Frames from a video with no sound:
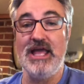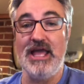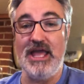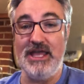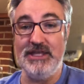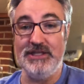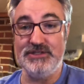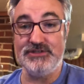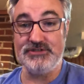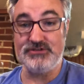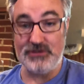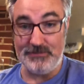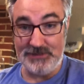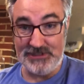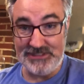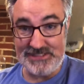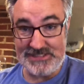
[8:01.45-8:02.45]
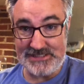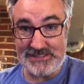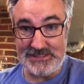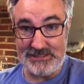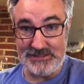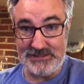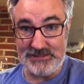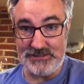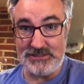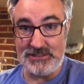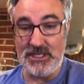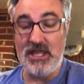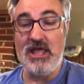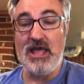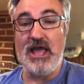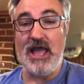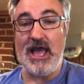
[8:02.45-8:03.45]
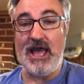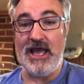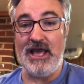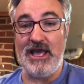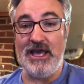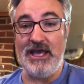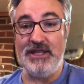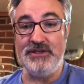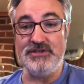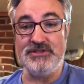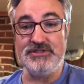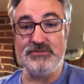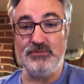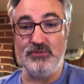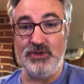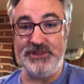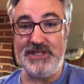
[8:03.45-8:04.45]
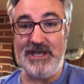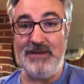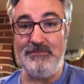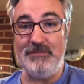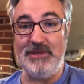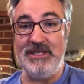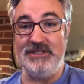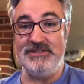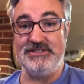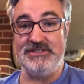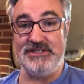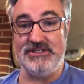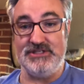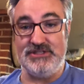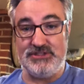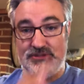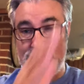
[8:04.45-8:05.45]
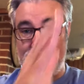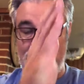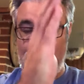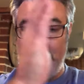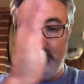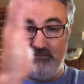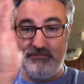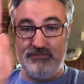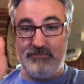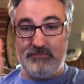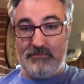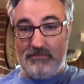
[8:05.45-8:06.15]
is triple distilled, and what that means is you've